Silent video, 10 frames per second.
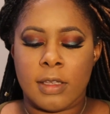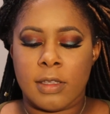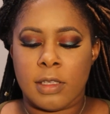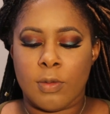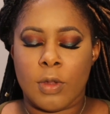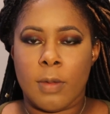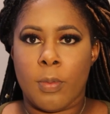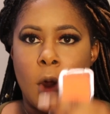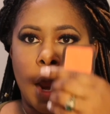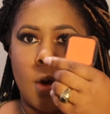It's this really
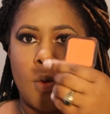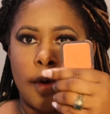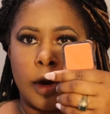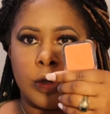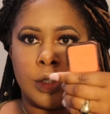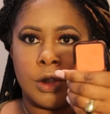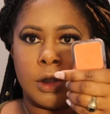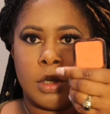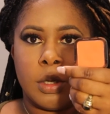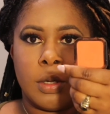bright orange
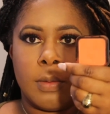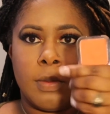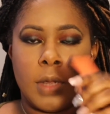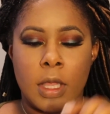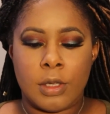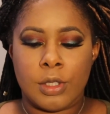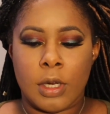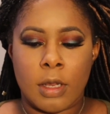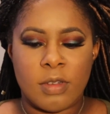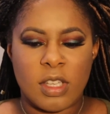blush,
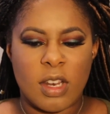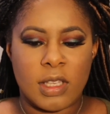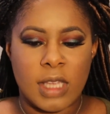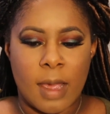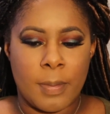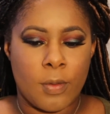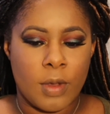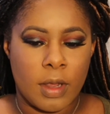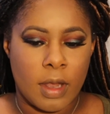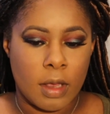and I'm just gonna tap it
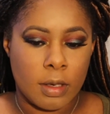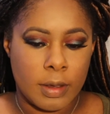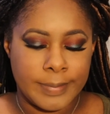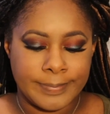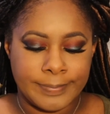really lightly.